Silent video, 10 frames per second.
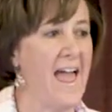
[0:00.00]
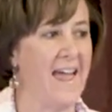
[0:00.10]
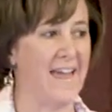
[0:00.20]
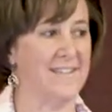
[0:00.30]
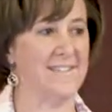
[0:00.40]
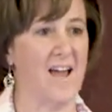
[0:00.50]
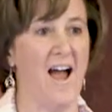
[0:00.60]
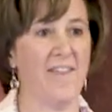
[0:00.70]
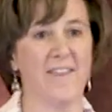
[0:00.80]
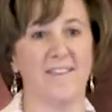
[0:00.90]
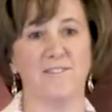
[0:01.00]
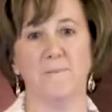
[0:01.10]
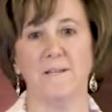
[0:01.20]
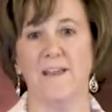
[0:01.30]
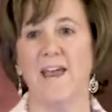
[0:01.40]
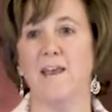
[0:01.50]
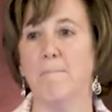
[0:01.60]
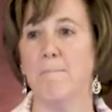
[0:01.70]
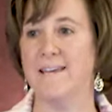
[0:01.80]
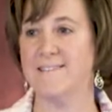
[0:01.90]
and I think it's been an
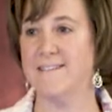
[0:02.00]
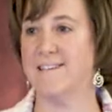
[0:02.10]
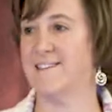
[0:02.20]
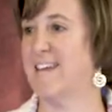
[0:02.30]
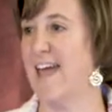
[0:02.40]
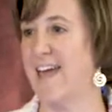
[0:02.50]
amazingly